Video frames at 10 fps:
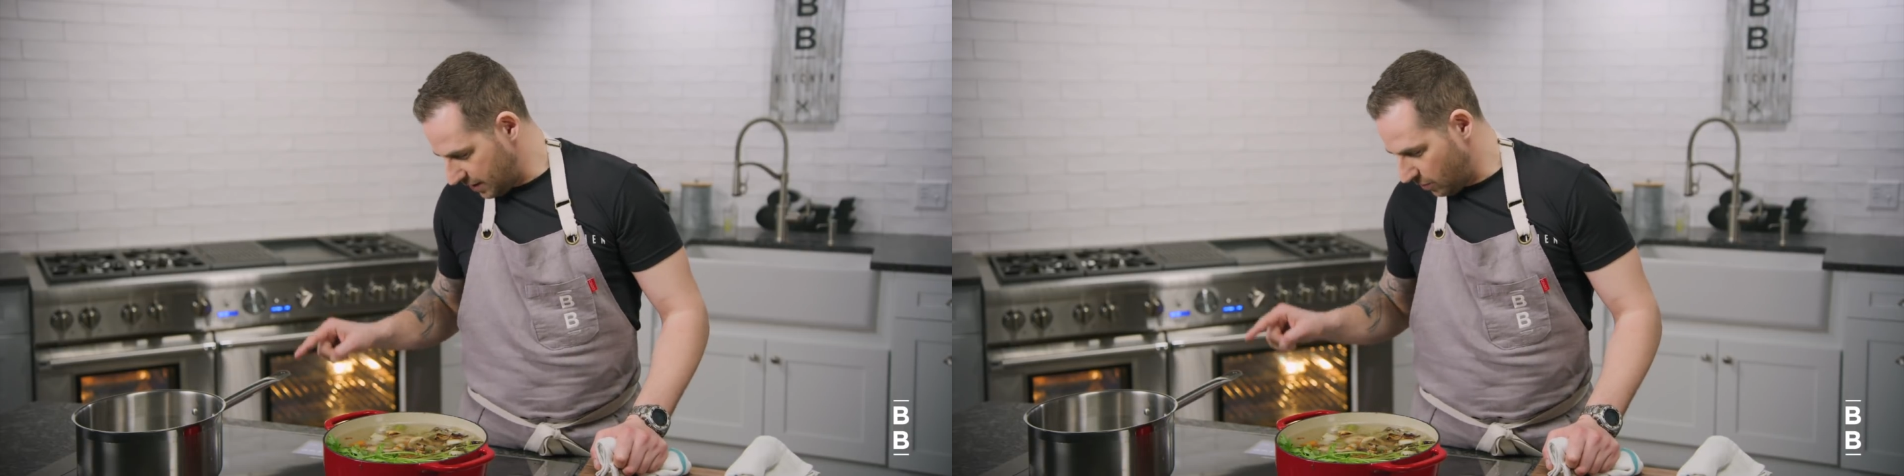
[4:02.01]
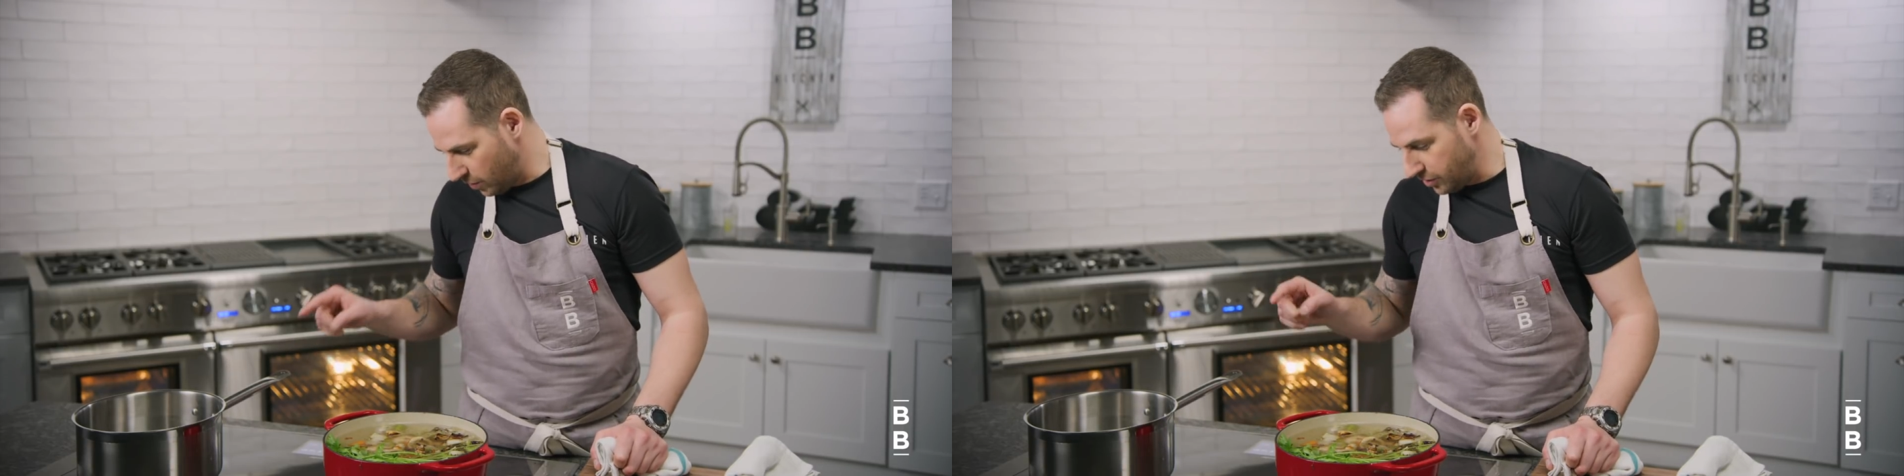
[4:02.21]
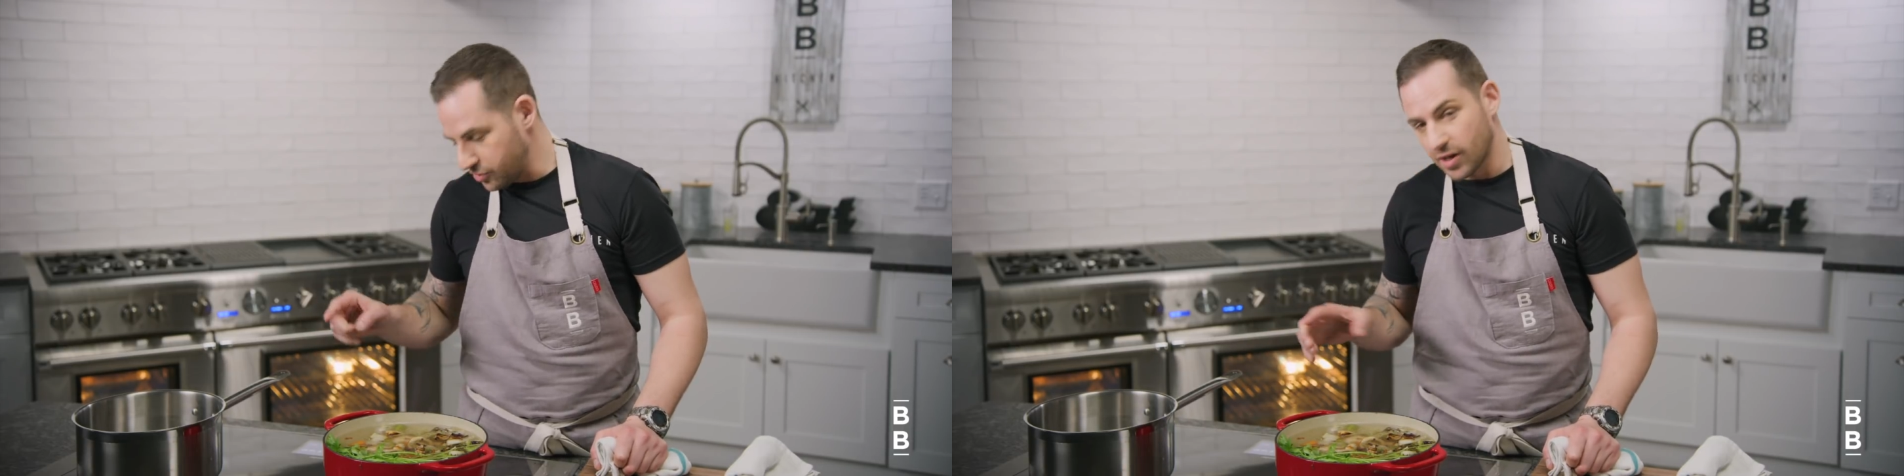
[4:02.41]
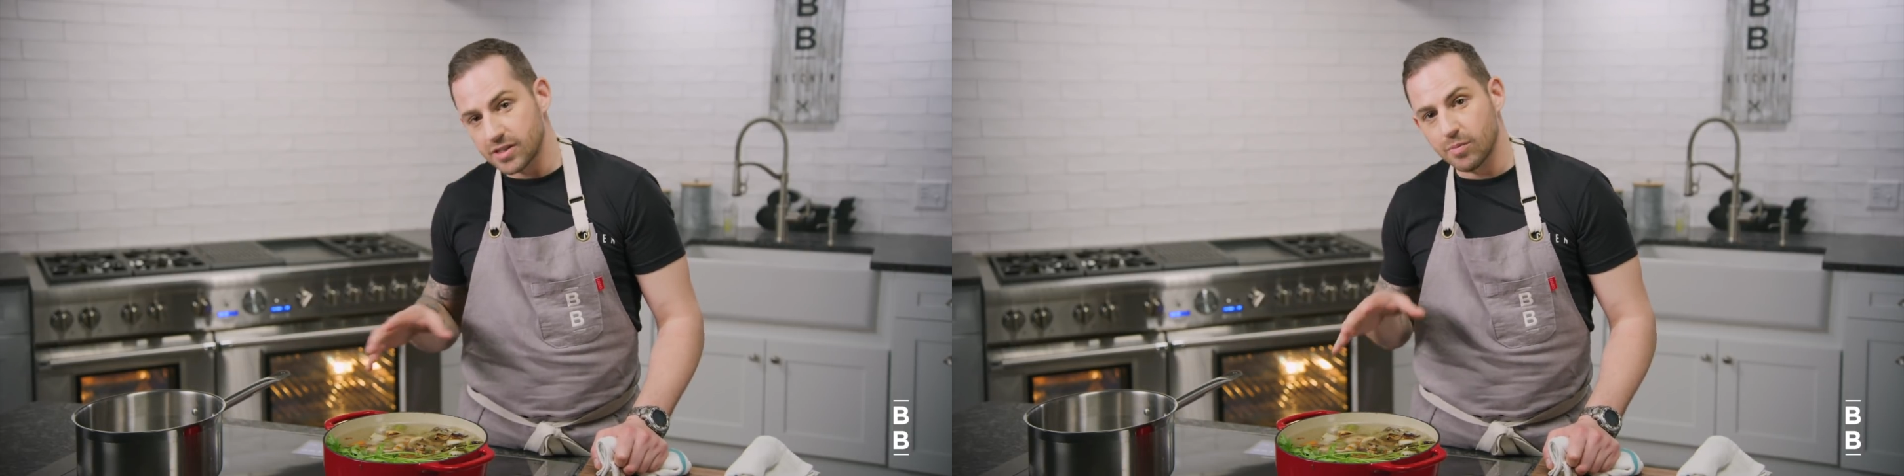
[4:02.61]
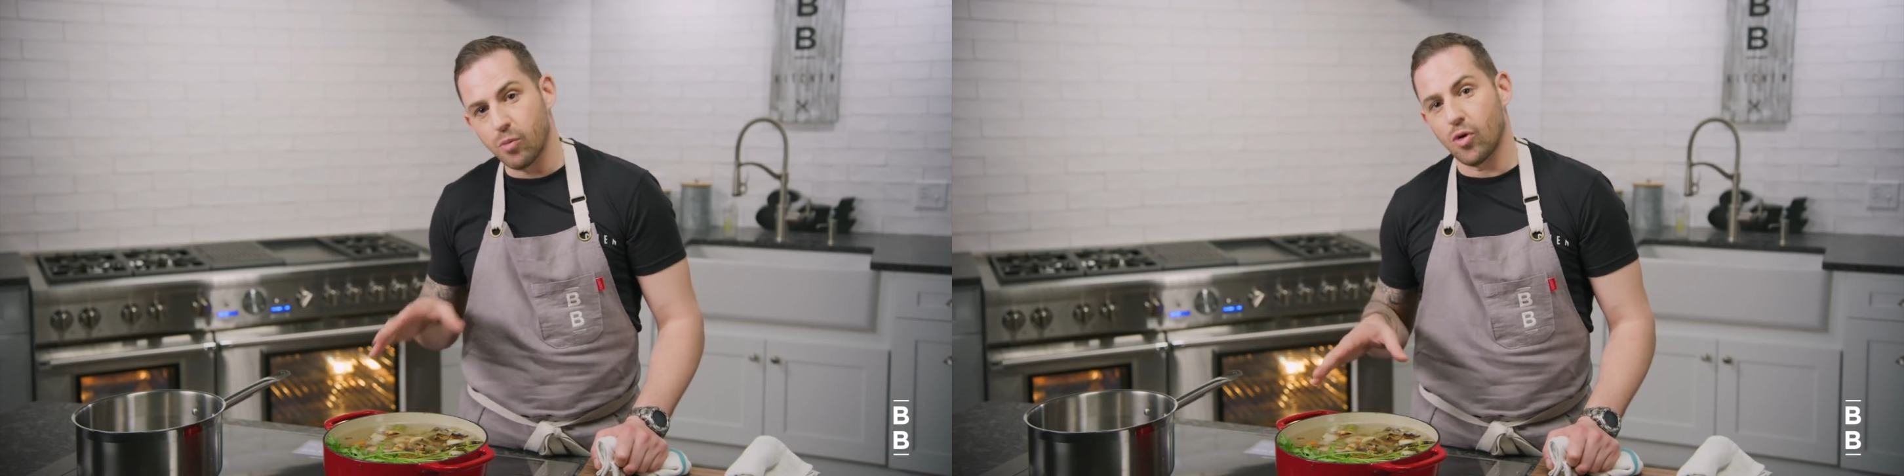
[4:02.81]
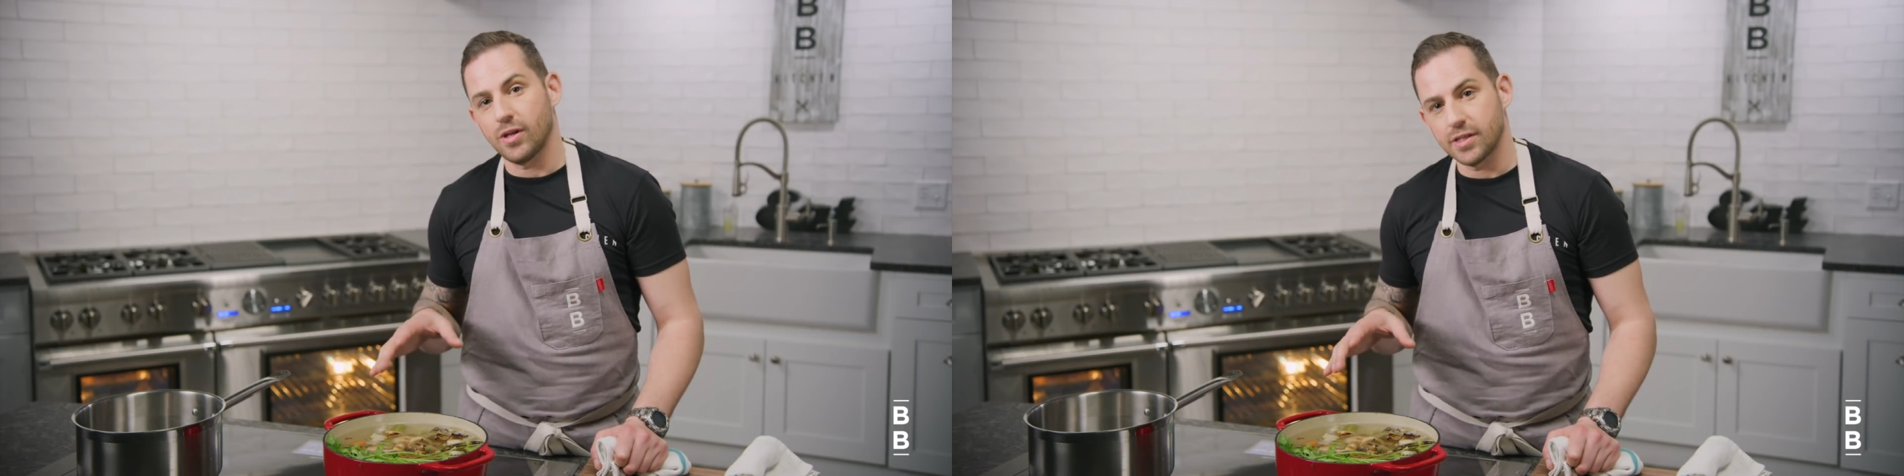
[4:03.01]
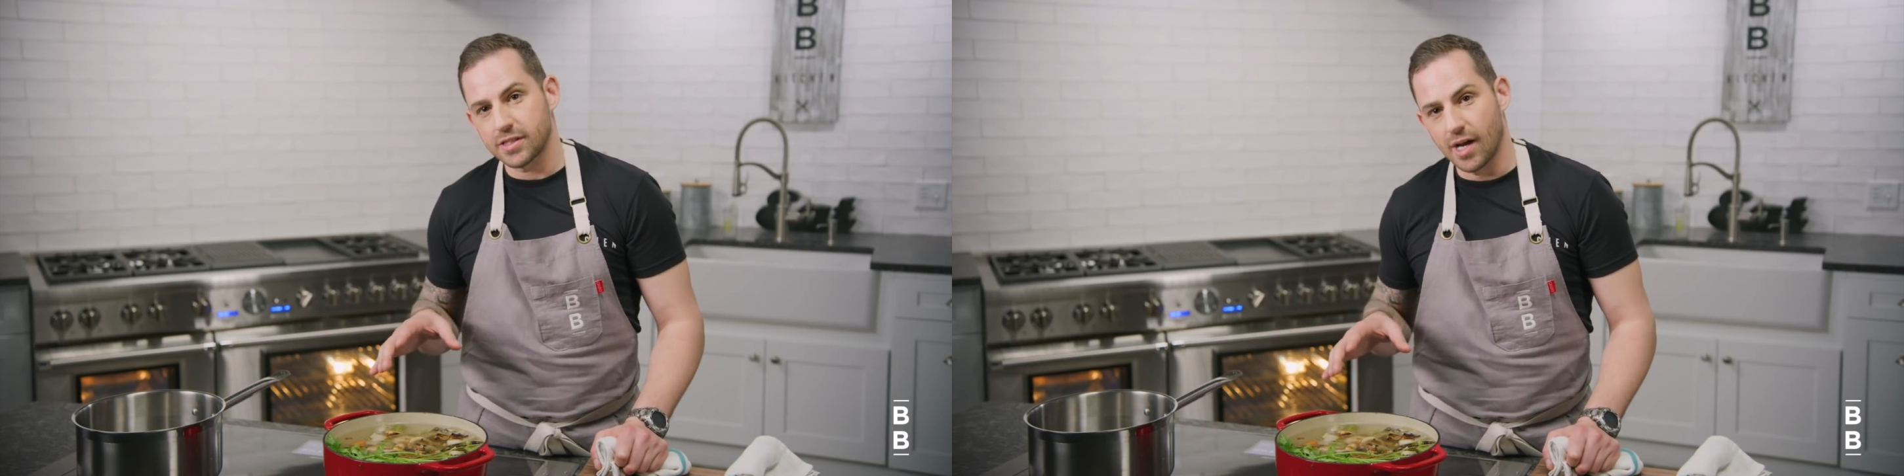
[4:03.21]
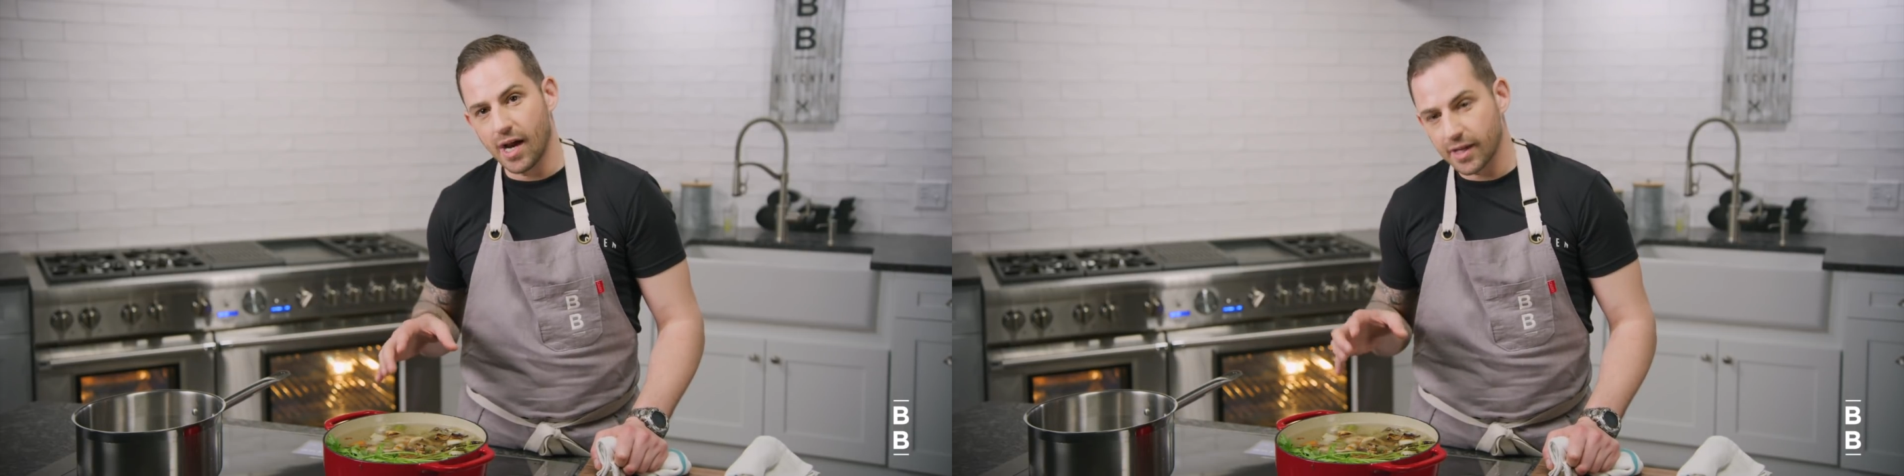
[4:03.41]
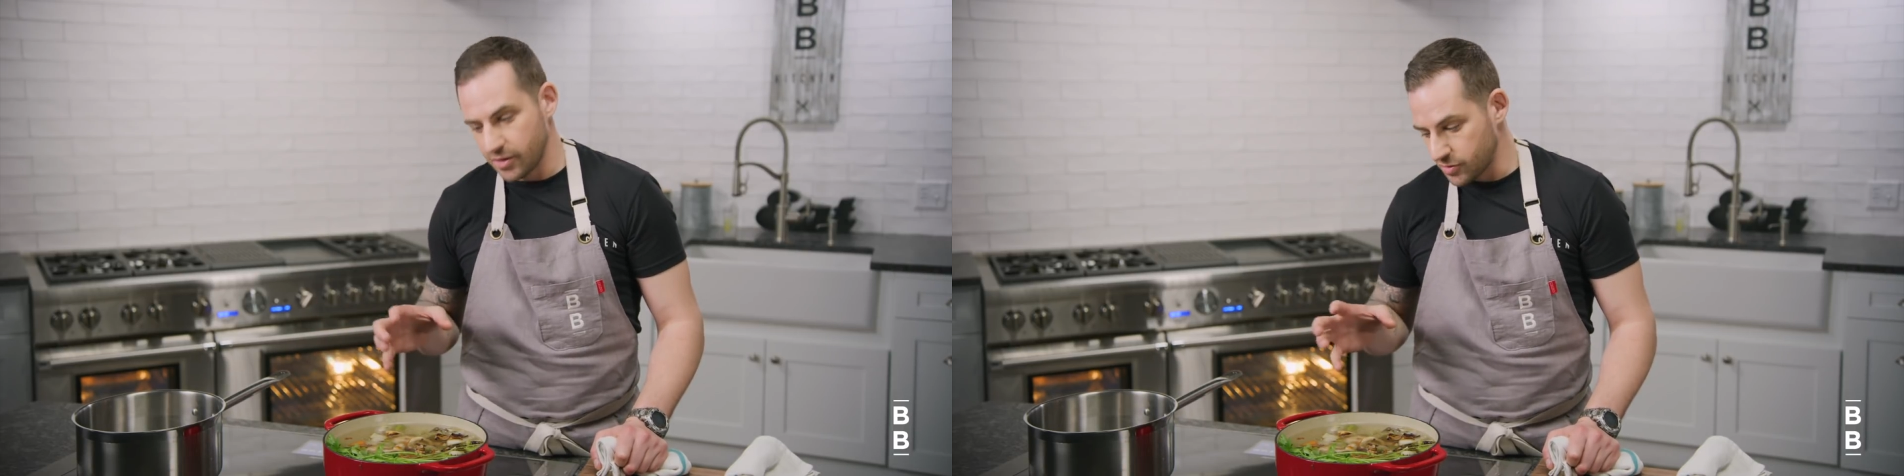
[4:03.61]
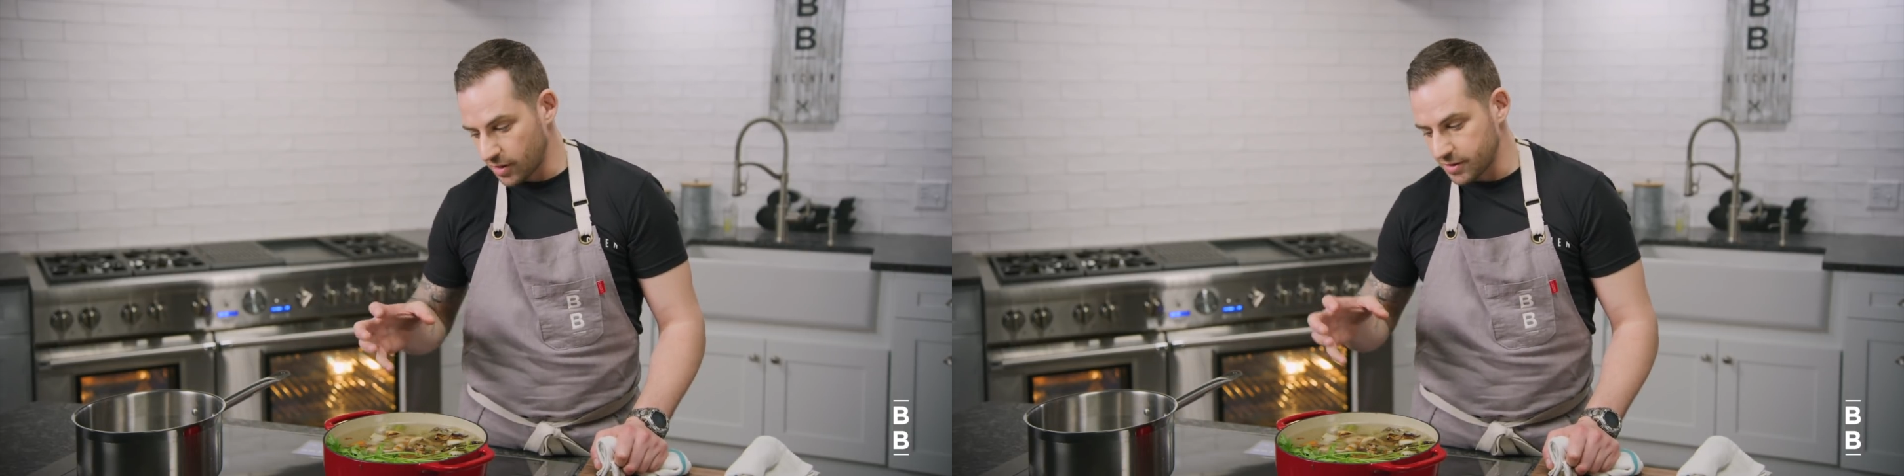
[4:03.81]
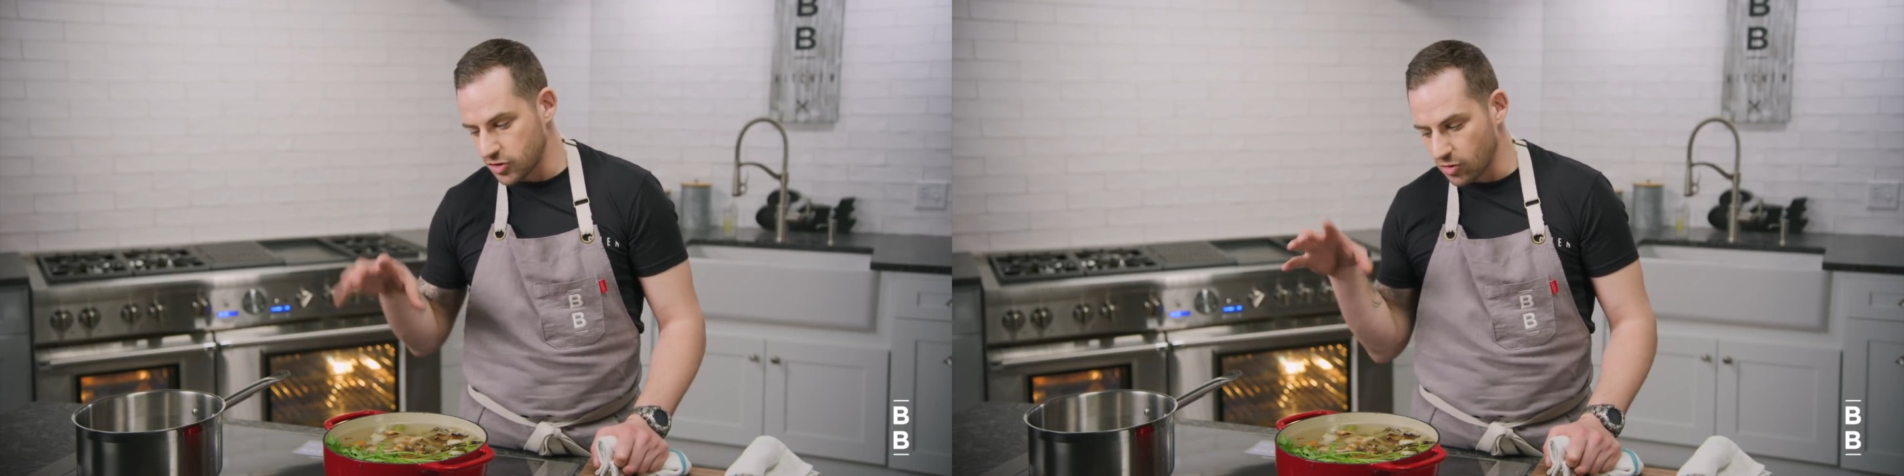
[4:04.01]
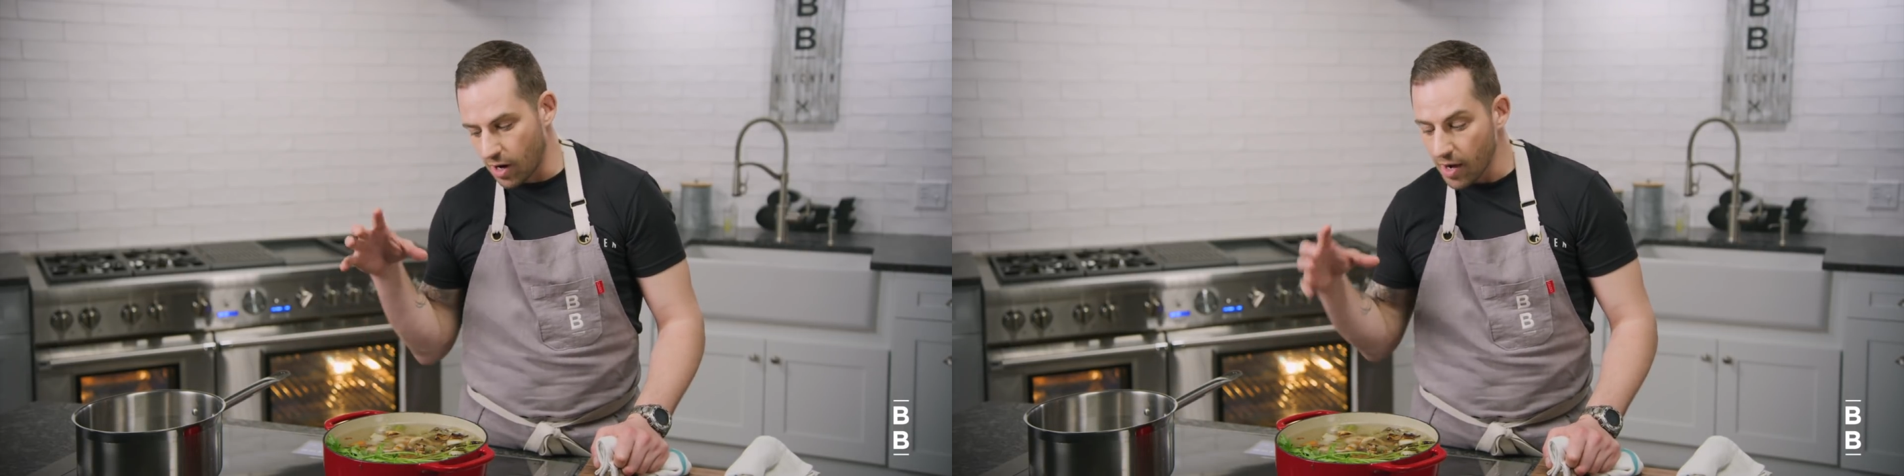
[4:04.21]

When you start to boil a stock, you start to draw